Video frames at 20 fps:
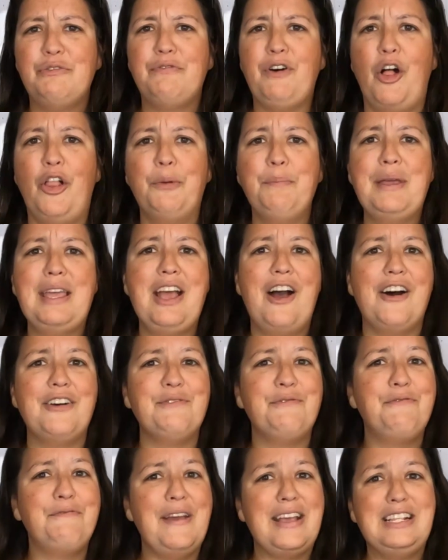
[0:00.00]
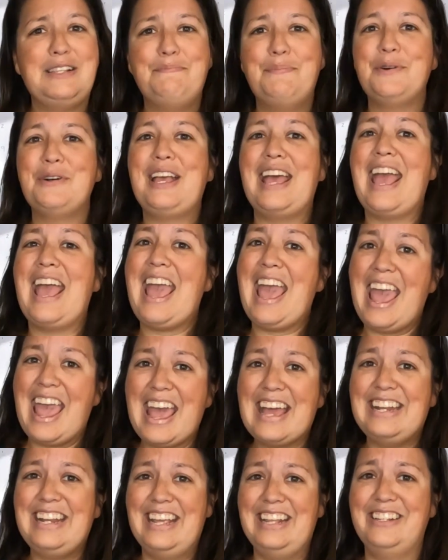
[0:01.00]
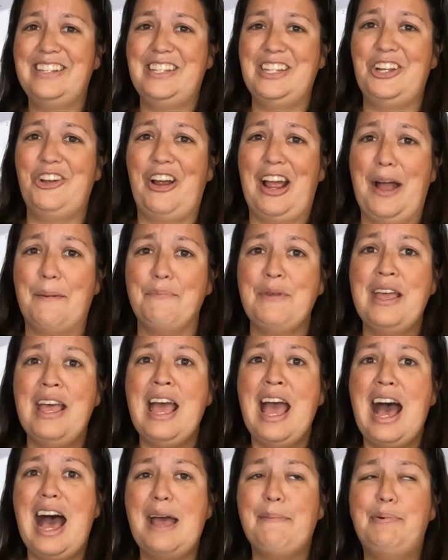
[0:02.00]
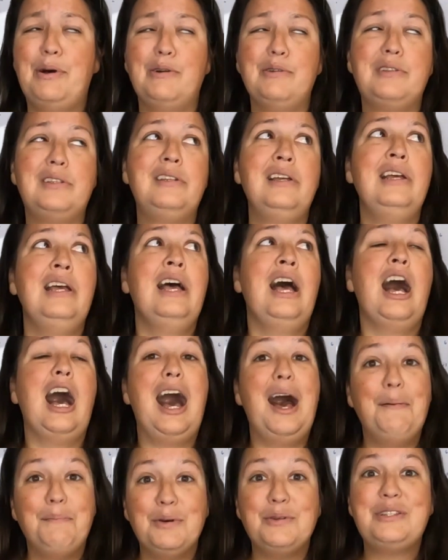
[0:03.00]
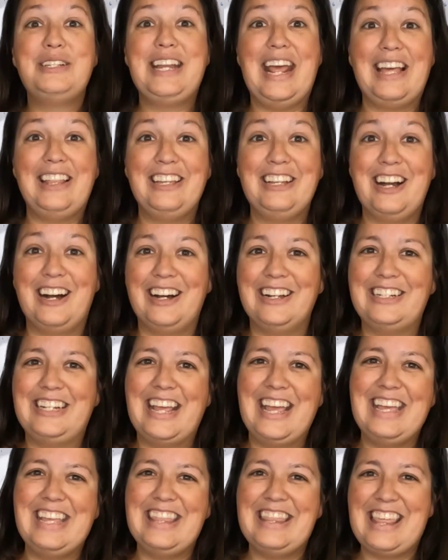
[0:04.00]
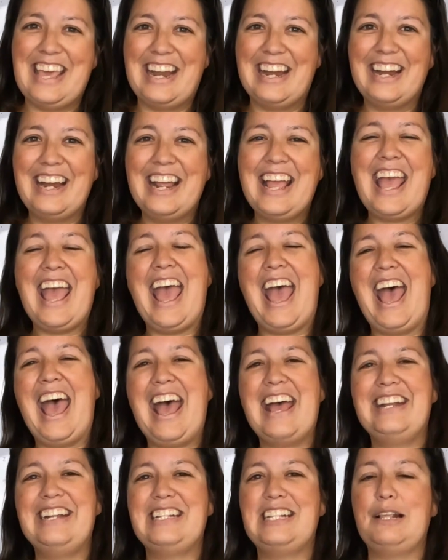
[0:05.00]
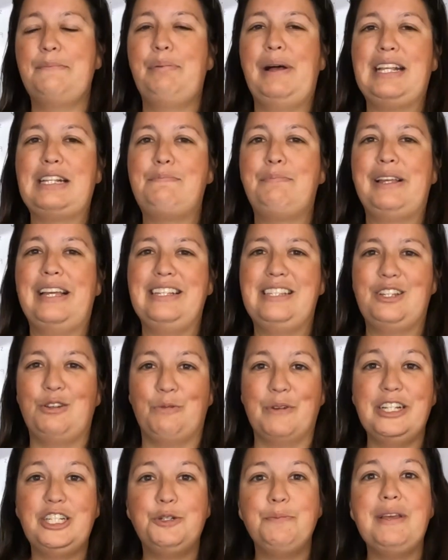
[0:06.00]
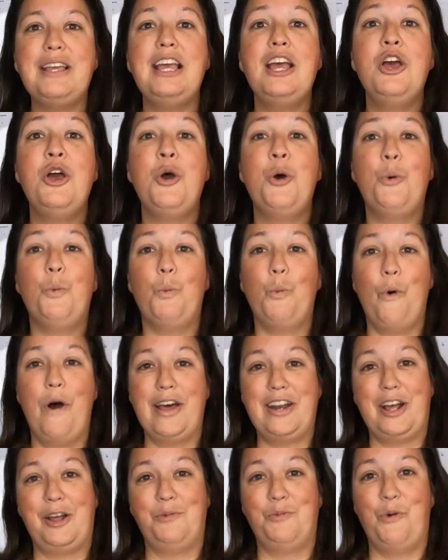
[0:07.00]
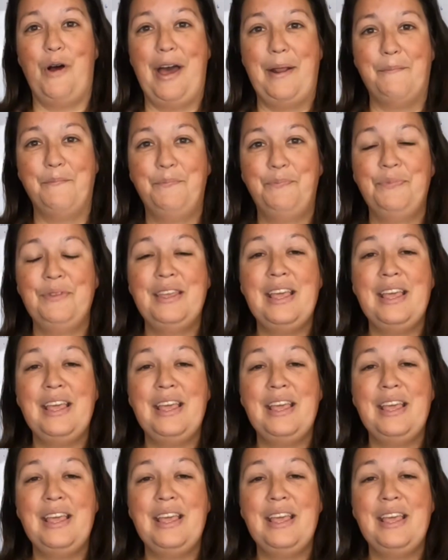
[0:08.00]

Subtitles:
to follow me on Facebook and Instagram. I post almost daily content there, and it's the best place to reach me one-on-one.